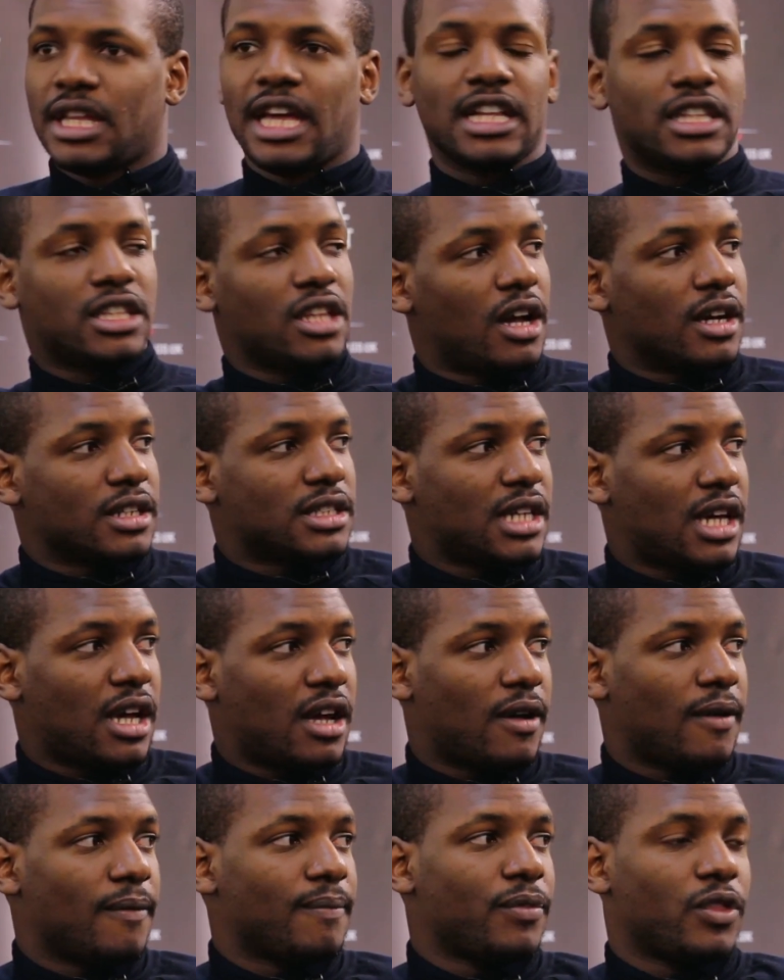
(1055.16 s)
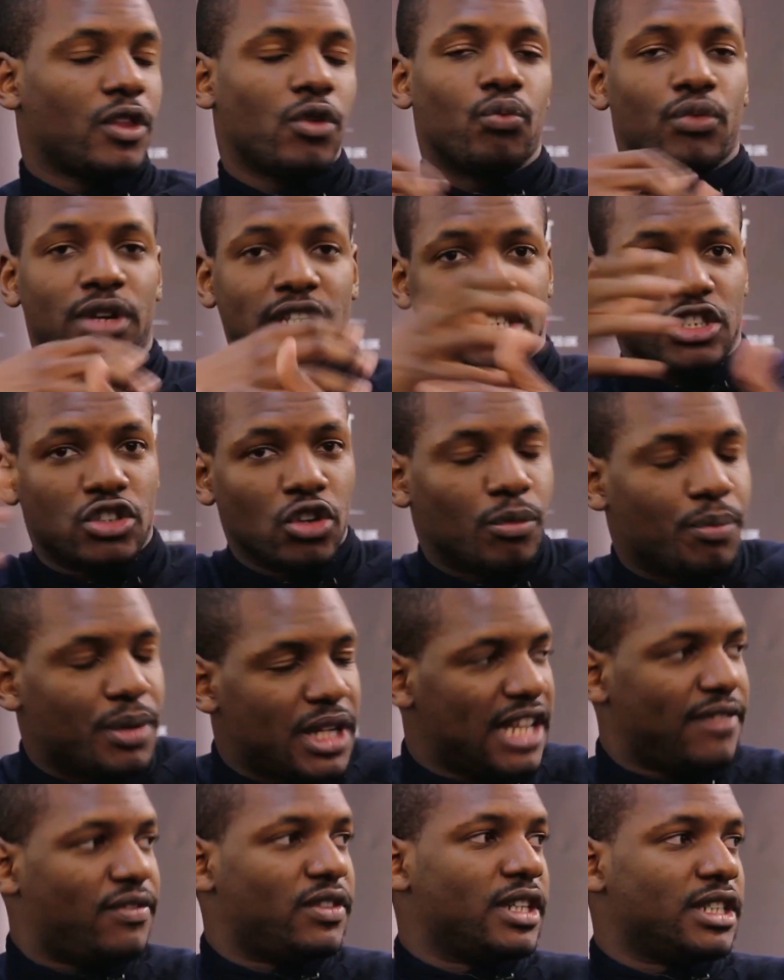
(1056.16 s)
They ducked out, we still
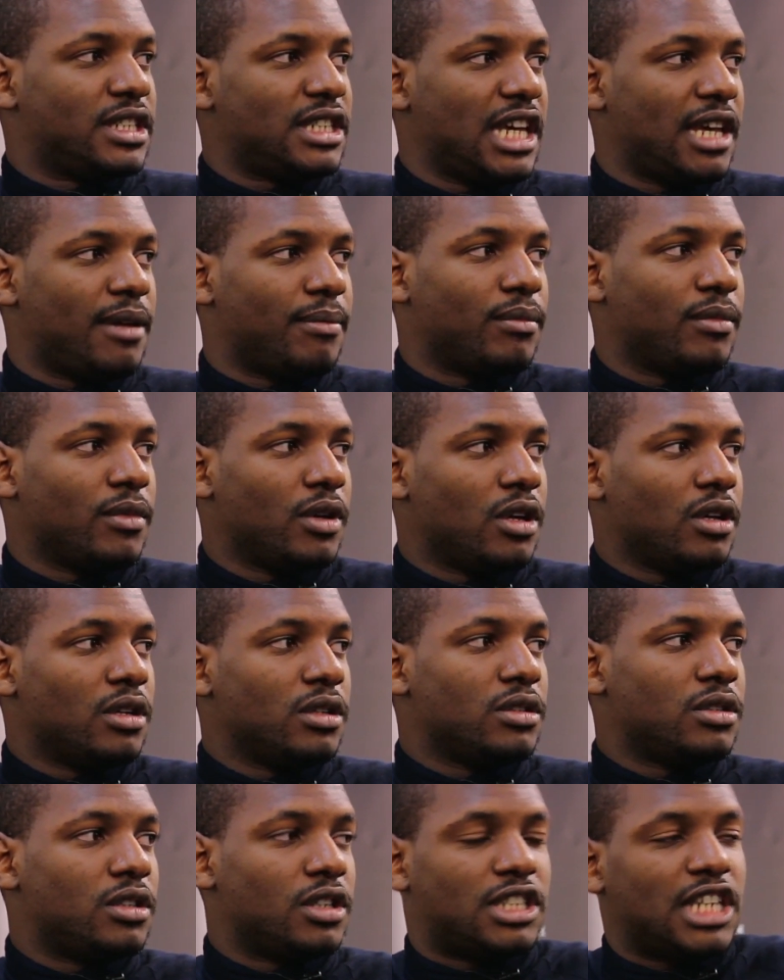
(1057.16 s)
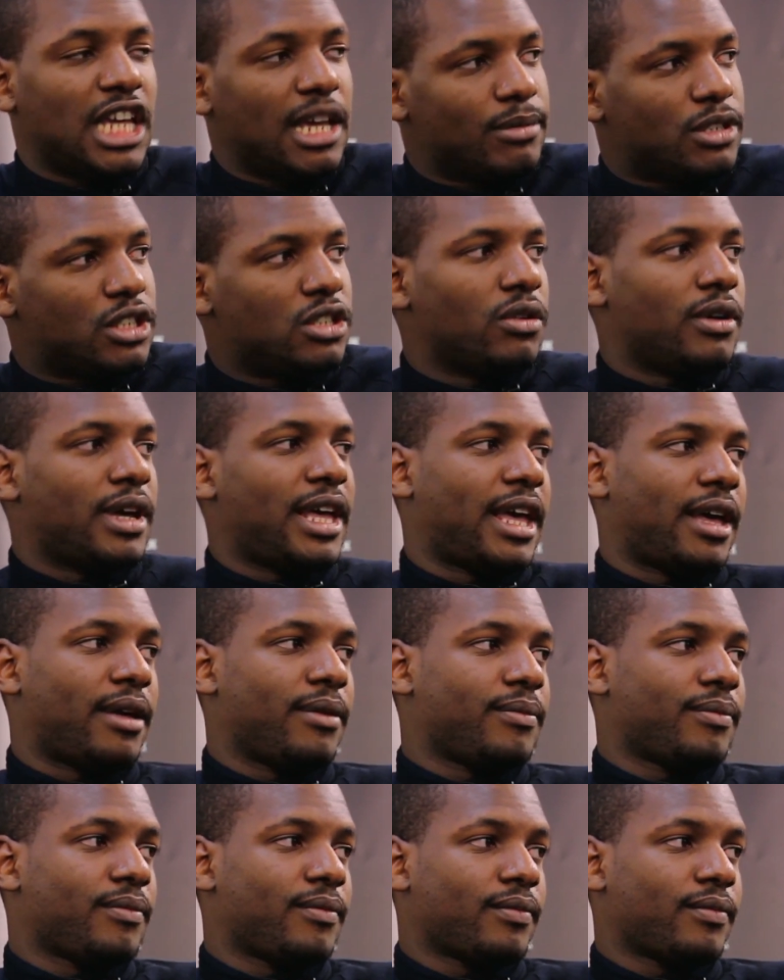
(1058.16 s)
believed in the team. The team's still here.